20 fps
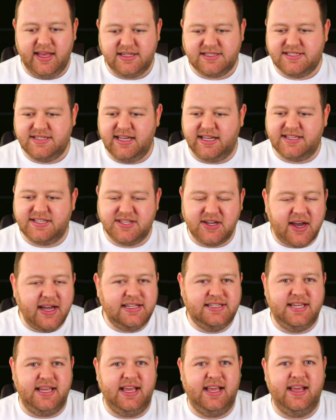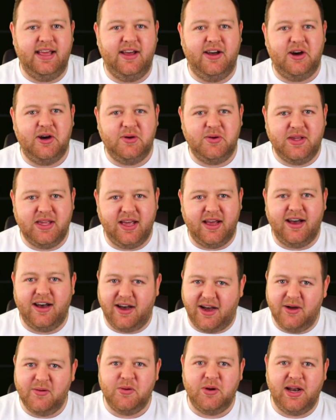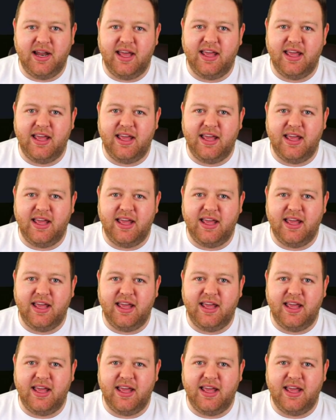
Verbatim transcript: It's exciting, I will